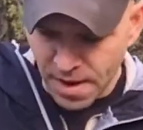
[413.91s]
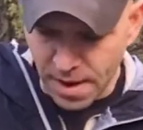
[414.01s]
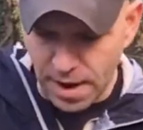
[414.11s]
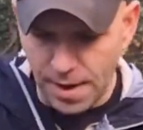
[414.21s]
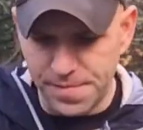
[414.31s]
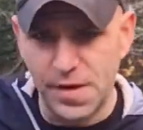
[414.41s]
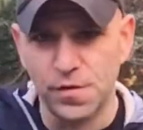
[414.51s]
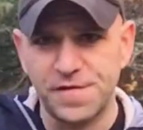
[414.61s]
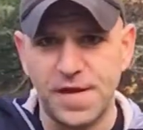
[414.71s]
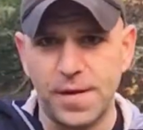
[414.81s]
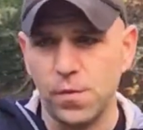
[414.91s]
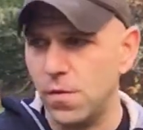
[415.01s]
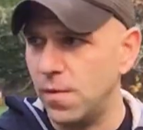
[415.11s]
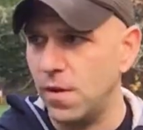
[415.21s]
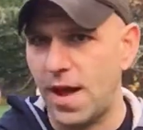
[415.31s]
um, they will say,
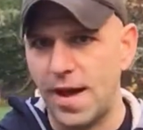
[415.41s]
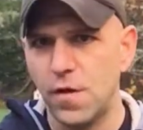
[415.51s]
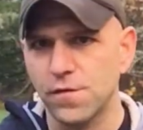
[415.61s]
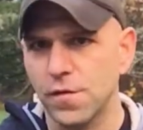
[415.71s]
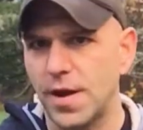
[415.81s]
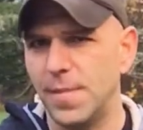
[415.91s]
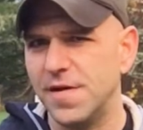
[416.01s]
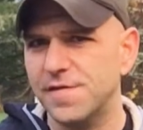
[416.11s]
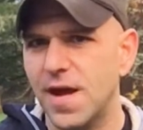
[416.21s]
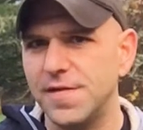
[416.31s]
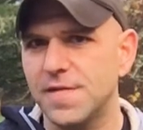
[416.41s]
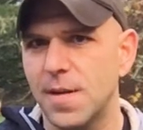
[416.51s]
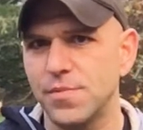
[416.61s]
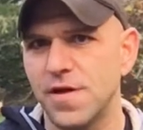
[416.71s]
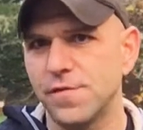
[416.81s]
well, I override my slide
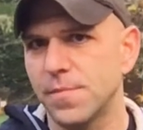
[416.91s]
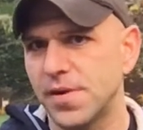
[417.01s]
stop lever,